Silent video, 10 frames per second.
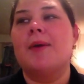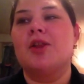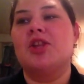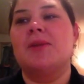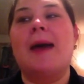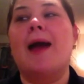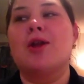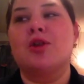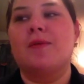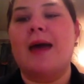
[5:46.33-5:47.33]
Just a
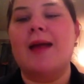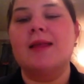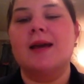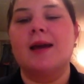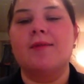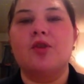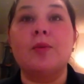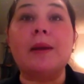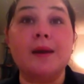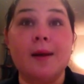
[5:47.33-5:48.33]
package of that to kind of
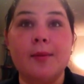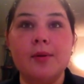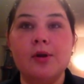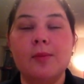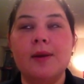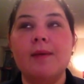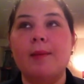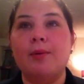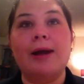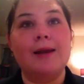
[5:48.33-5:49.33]
sweeten it up a little bit,
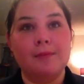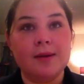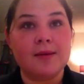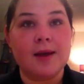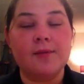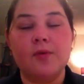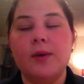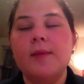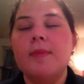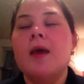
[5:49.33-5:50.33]
like bread is kind of
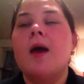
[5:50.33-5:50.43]
sweet.